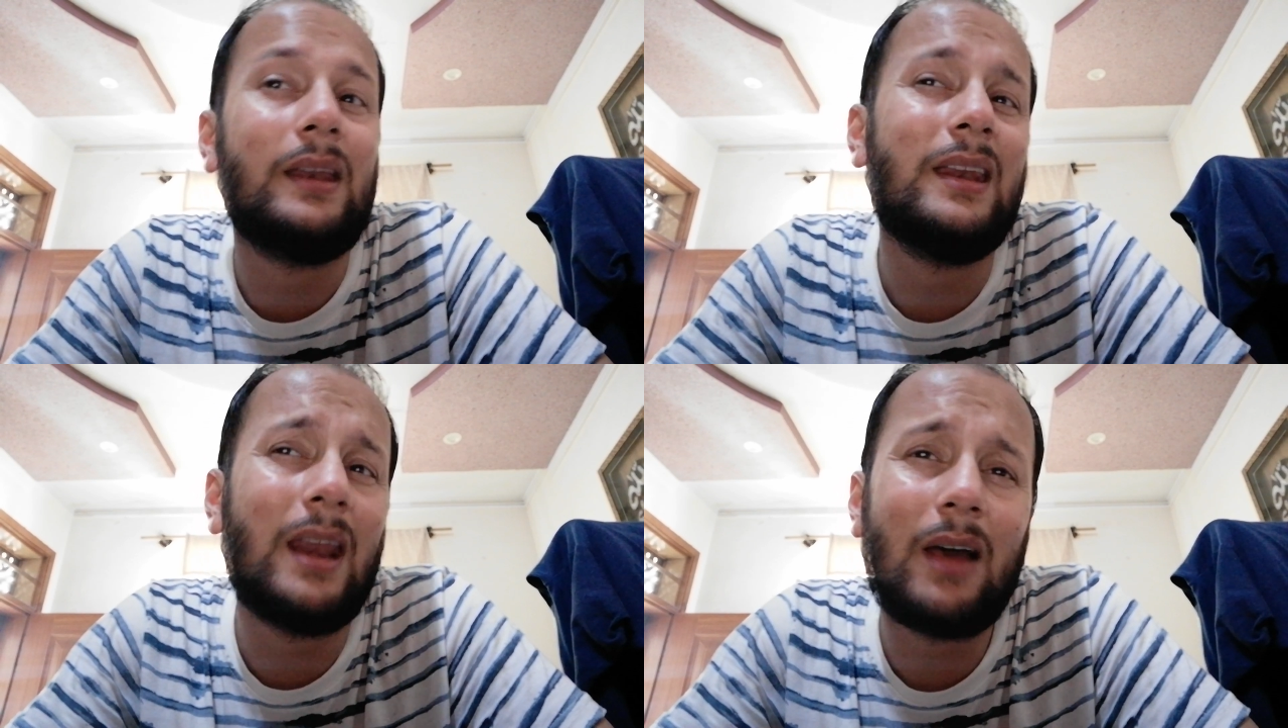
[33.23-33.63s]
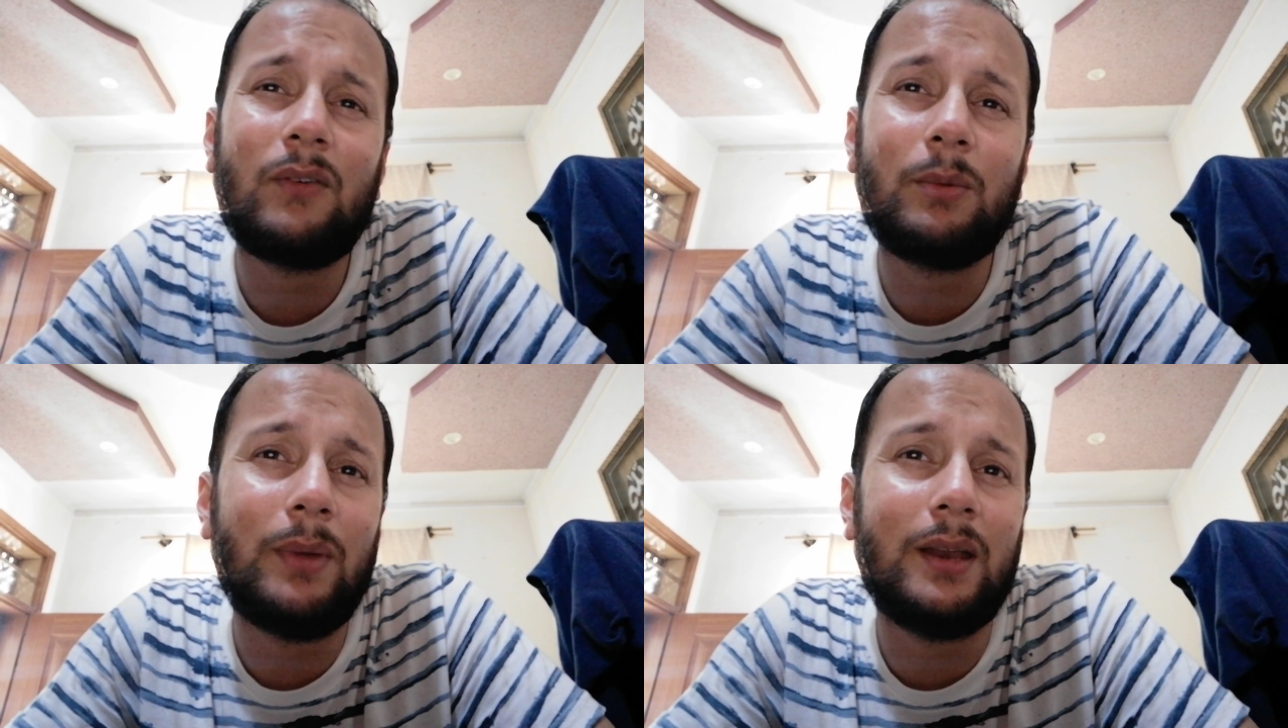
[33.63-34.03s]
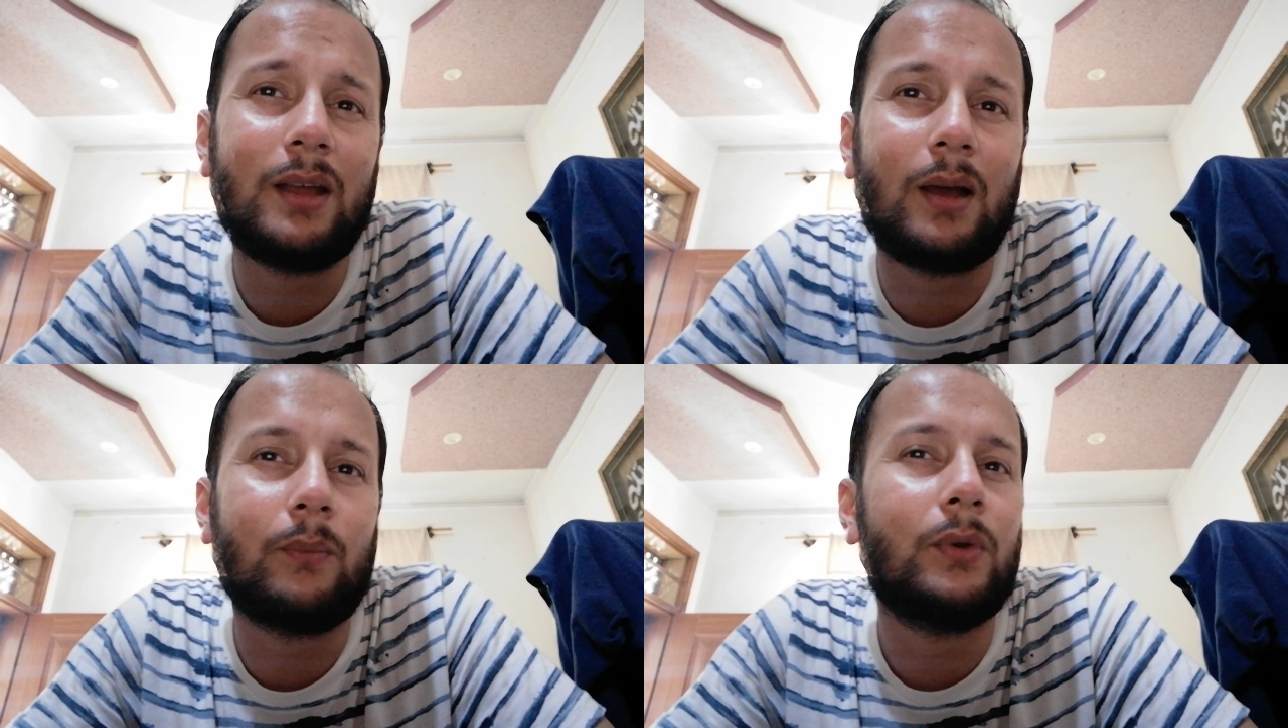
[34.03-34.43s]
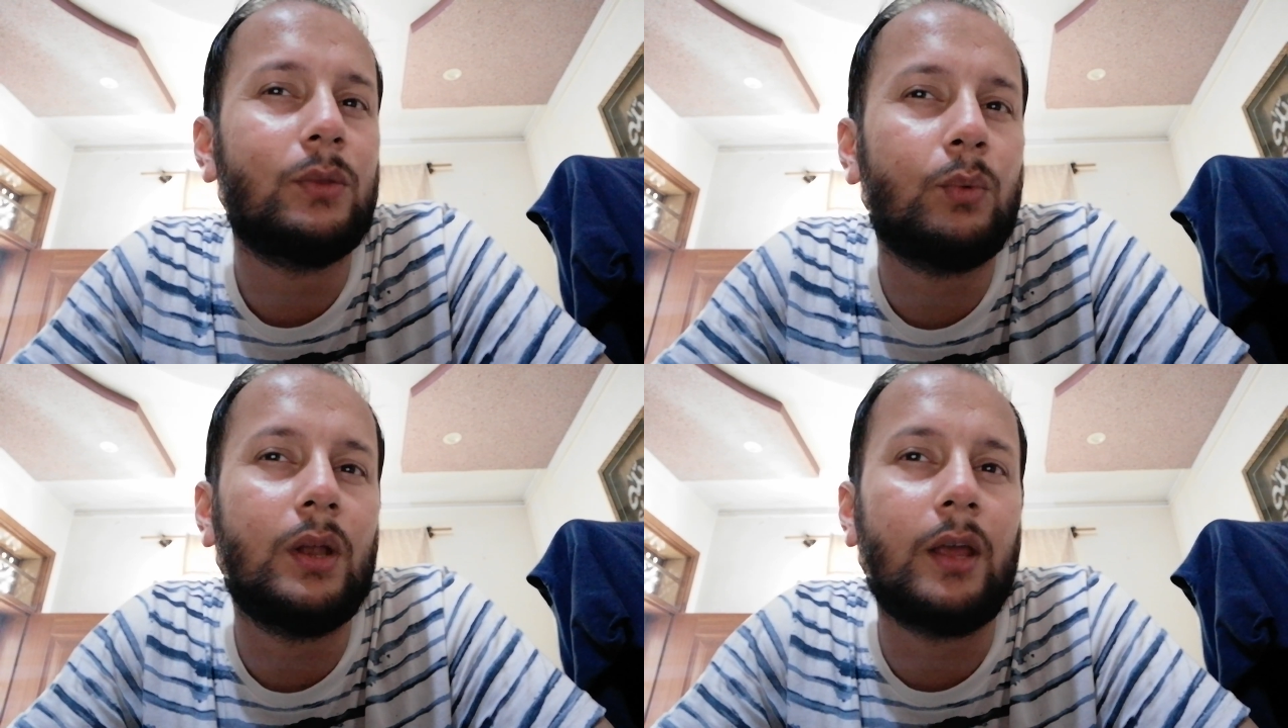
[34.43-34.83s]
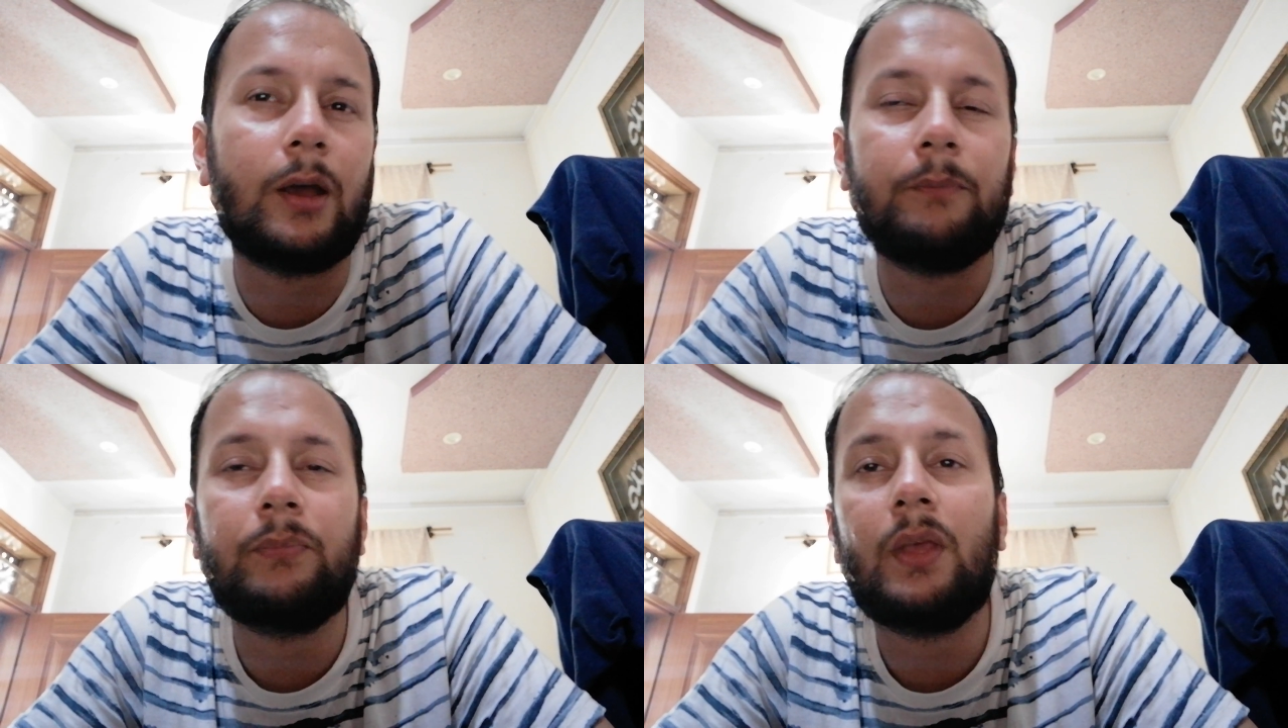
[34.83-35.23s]
never meet up with
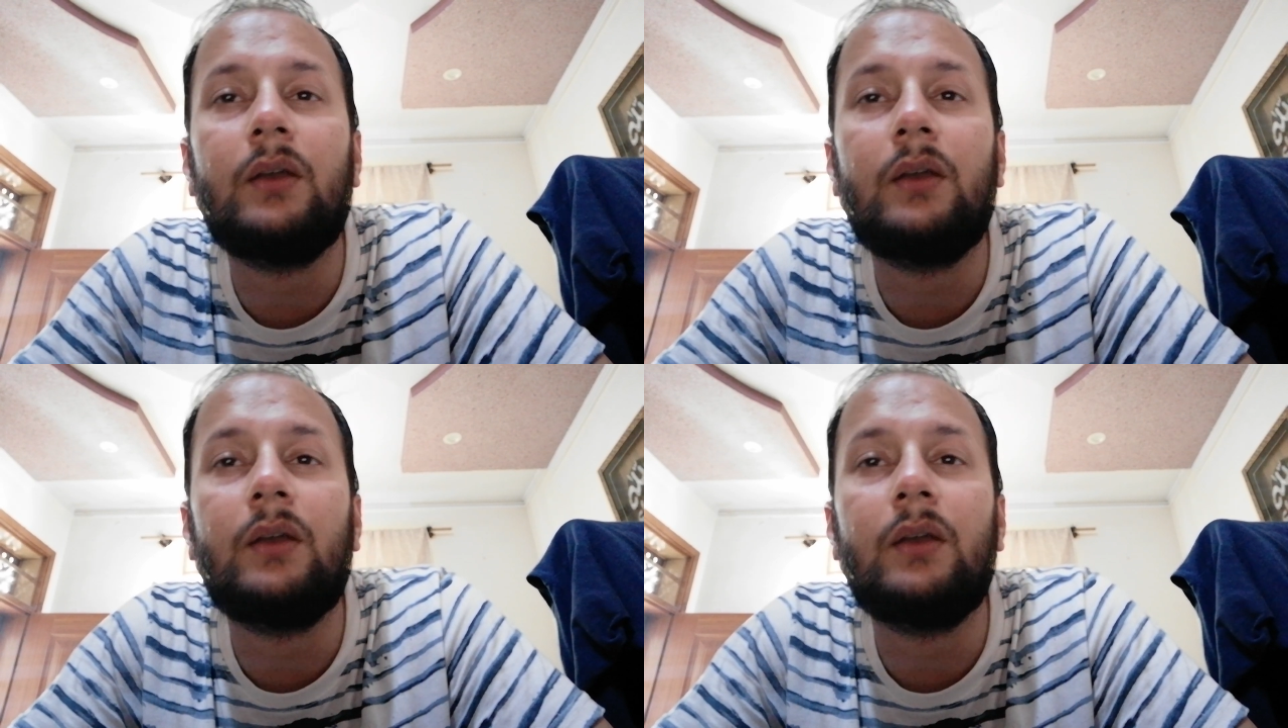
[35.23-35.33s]
William